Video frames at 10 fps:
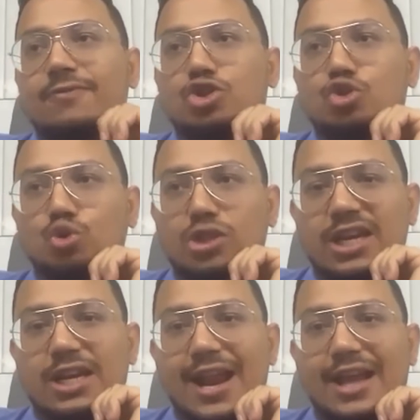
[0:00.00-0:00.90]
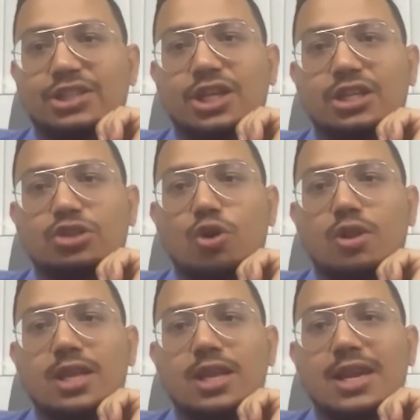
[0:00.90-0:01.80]
user interactions
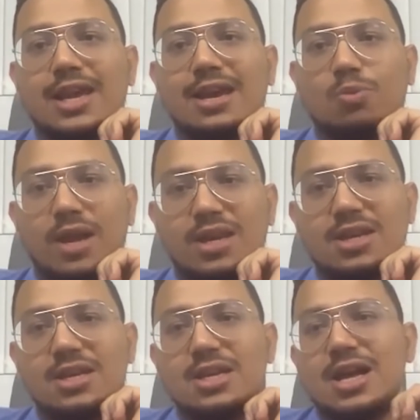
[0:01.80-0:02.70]
on the layer one,